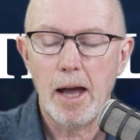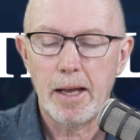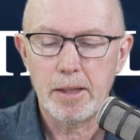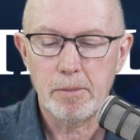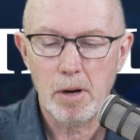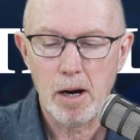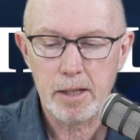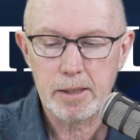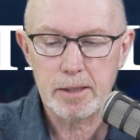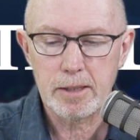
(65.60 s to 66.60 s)
in the
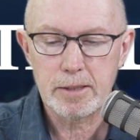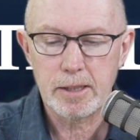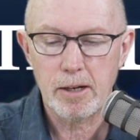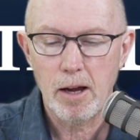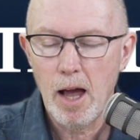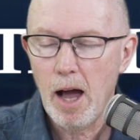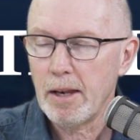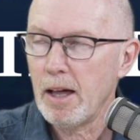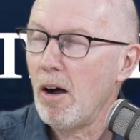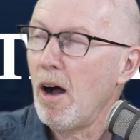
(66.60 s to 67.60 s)
market this year.
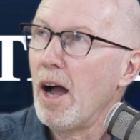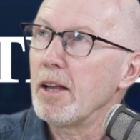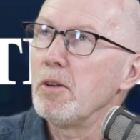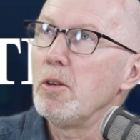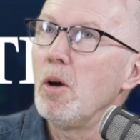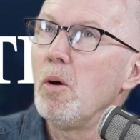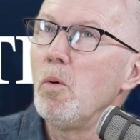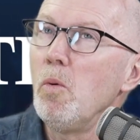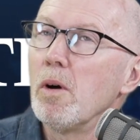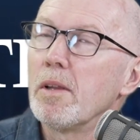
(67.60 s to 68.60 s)
Now, I
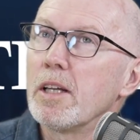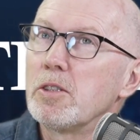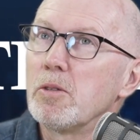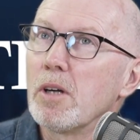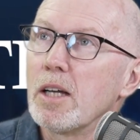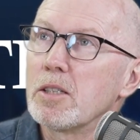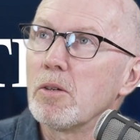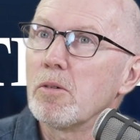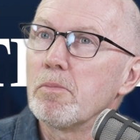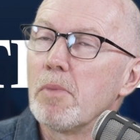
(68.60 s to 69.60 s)
know that you guys
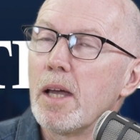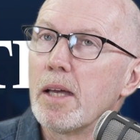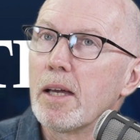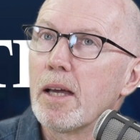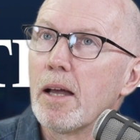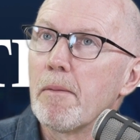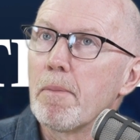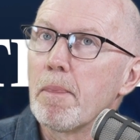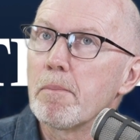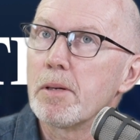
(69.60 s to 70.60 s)
don't make
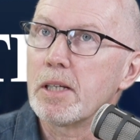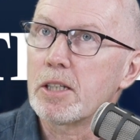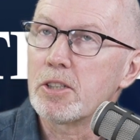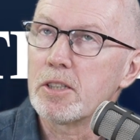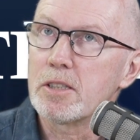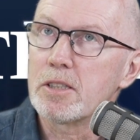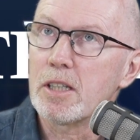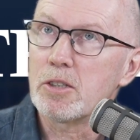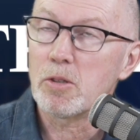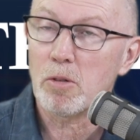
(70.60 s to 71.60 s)
predictions,
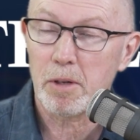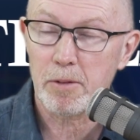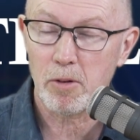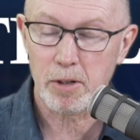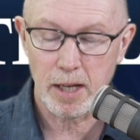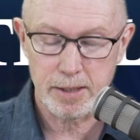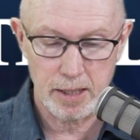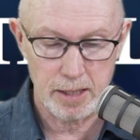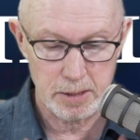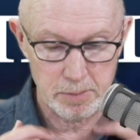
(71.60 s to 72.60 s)
that you don't make forecasts,
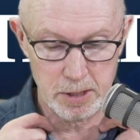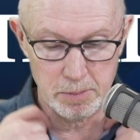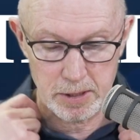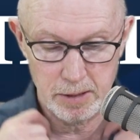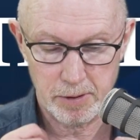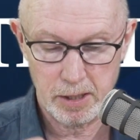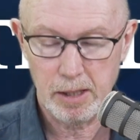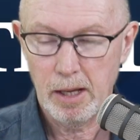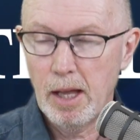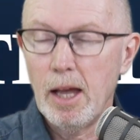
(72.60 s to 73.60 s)
that is specifically
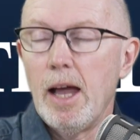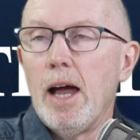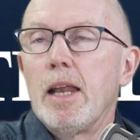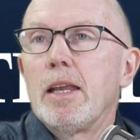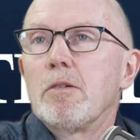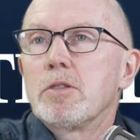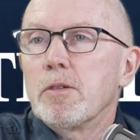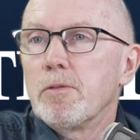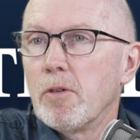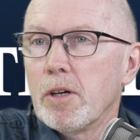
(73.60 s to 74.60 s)
announcing
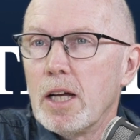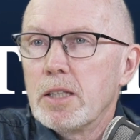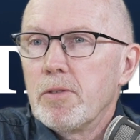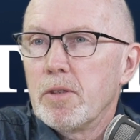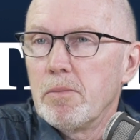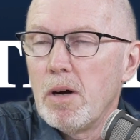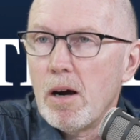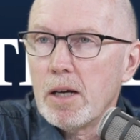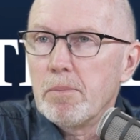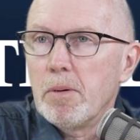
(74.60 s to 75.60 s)
forecasts for the
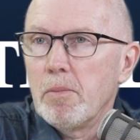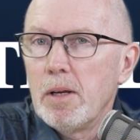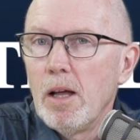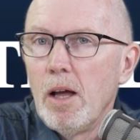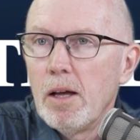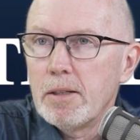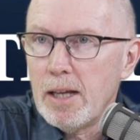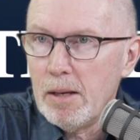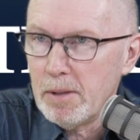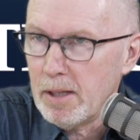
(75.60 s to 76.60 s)
market. But
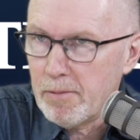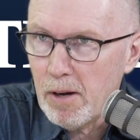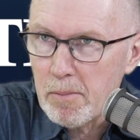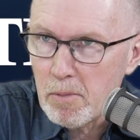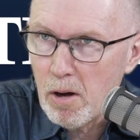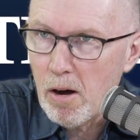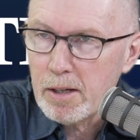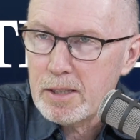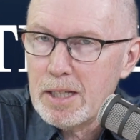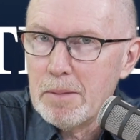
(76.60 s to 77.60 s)
tell me if I'm wrong.
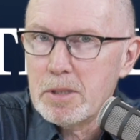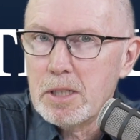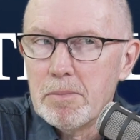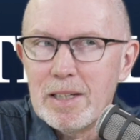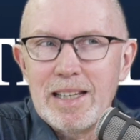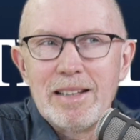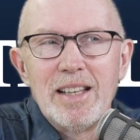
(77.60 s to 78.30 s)
It seems to me